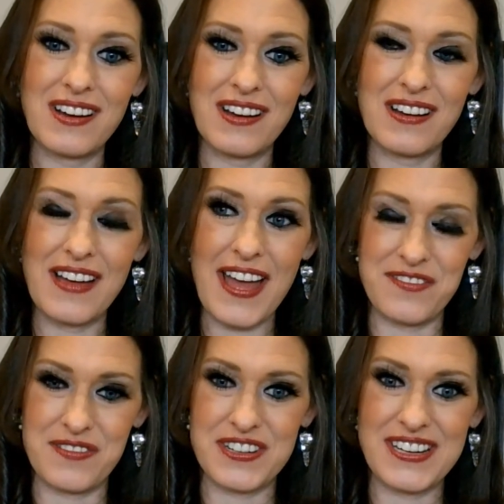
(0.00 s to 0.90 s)

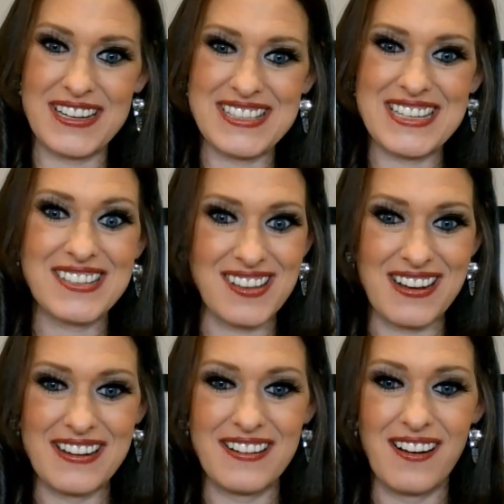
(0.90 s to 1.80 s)
advertising side